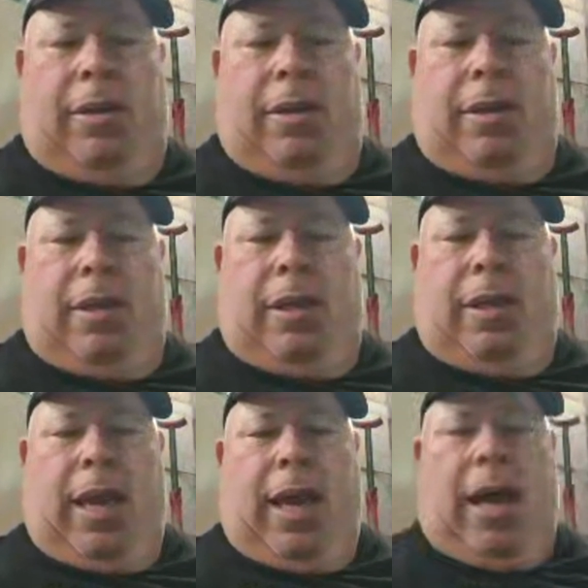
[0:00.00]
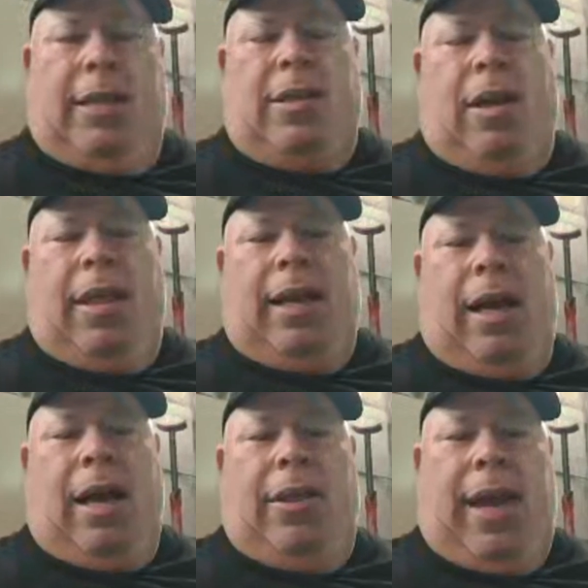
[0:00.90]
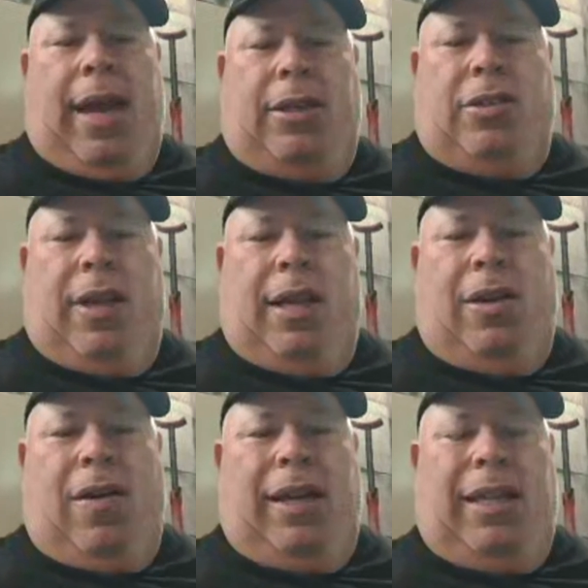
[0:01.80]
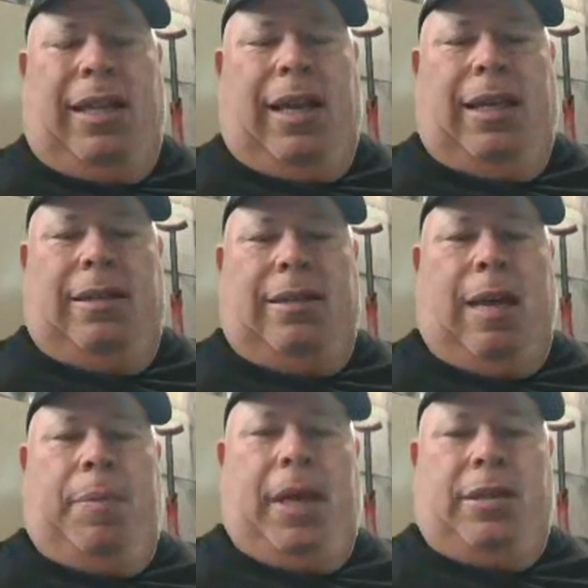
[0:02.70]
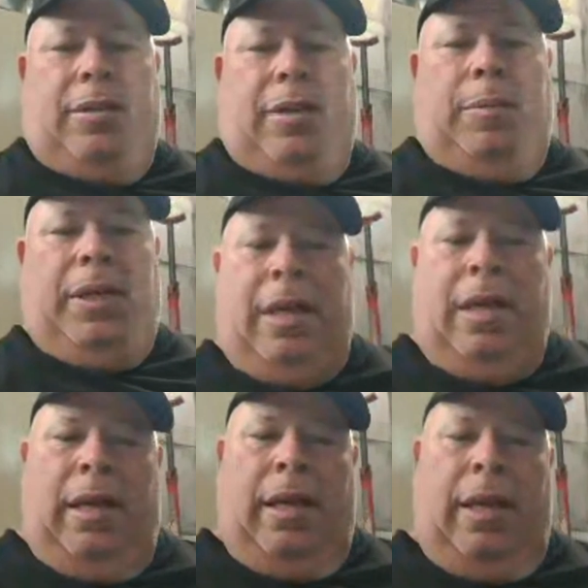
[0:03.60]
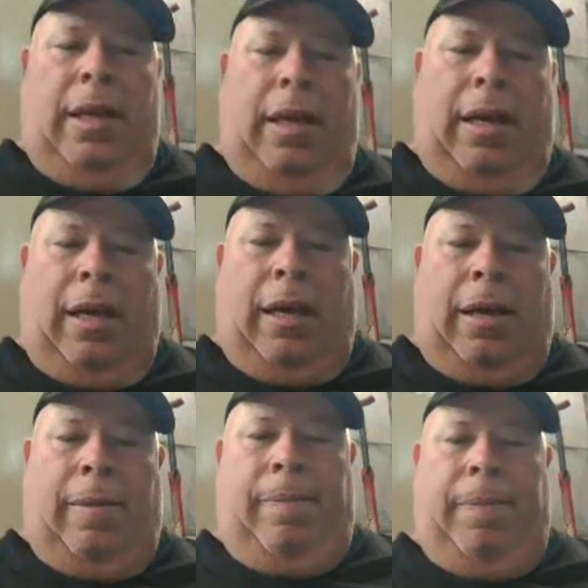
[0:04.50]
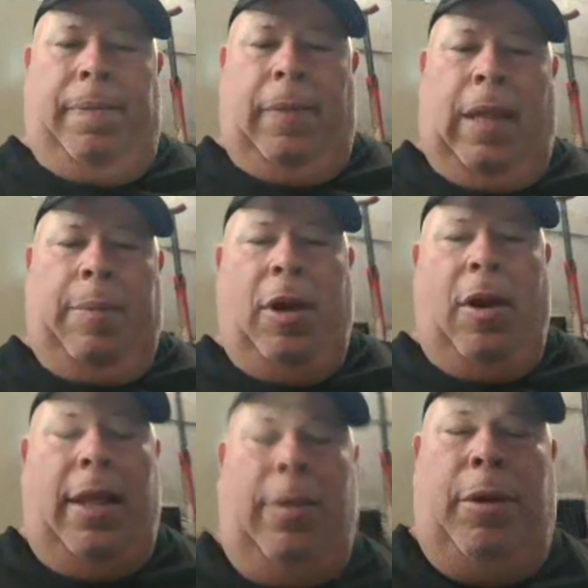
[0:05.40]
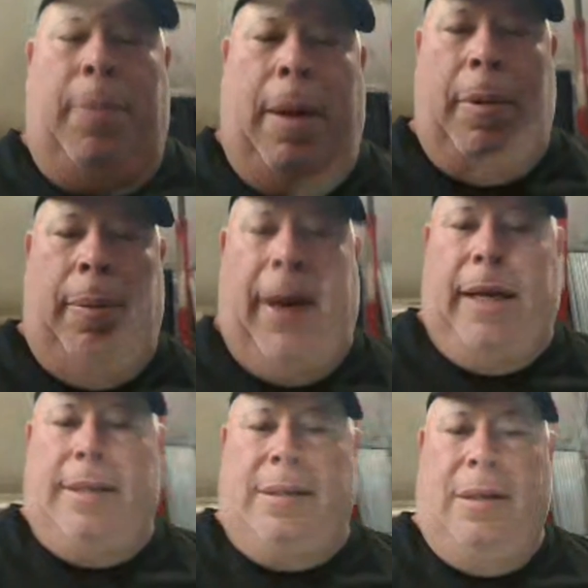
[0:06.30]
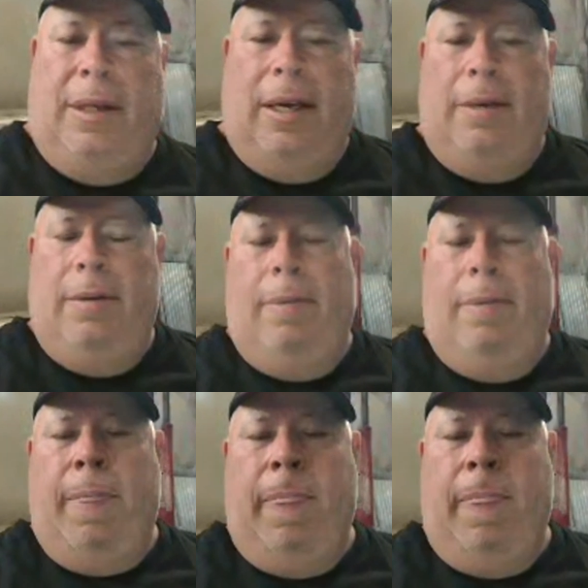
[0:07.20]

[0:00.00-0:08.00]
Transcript: Yeah, I saw that. The ashtray. No, I need the top of the ashtray to be good. Let me know how the rear bumper brackets look, Ed.